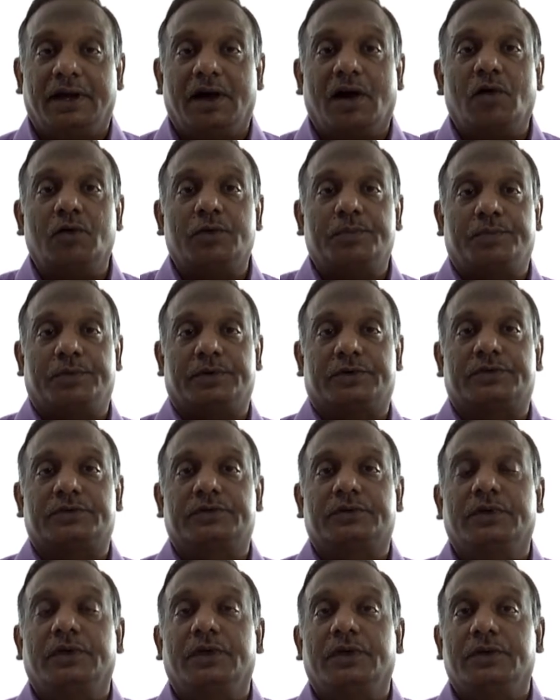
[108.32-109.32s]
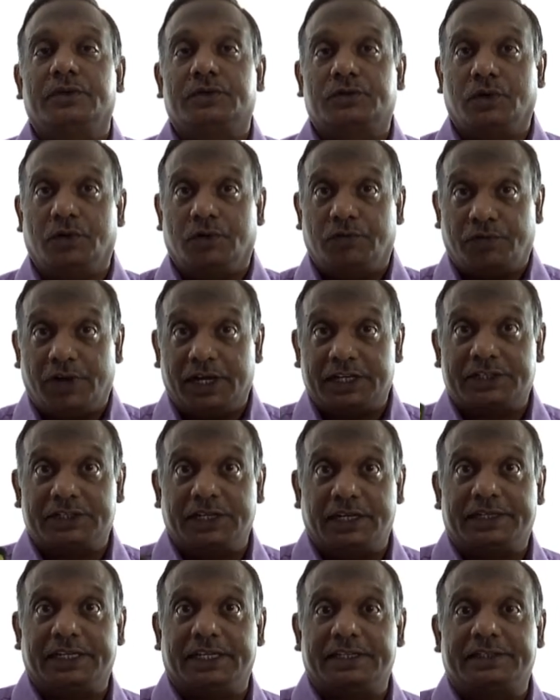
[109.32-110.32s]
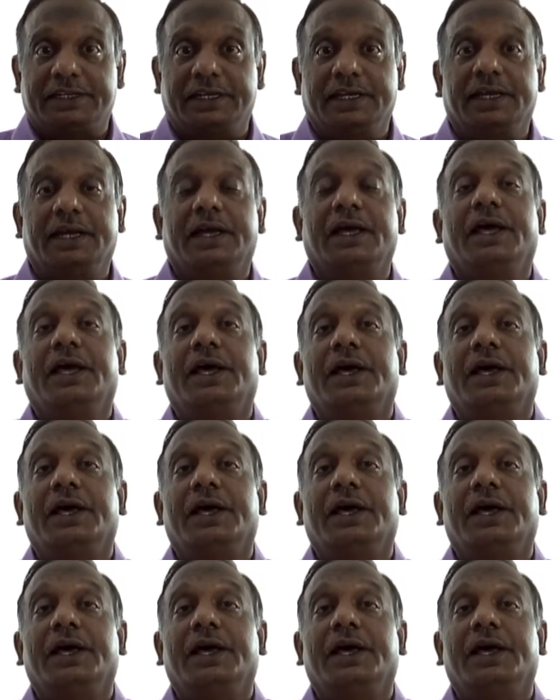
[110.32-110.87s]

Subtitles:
outputs? So functional testing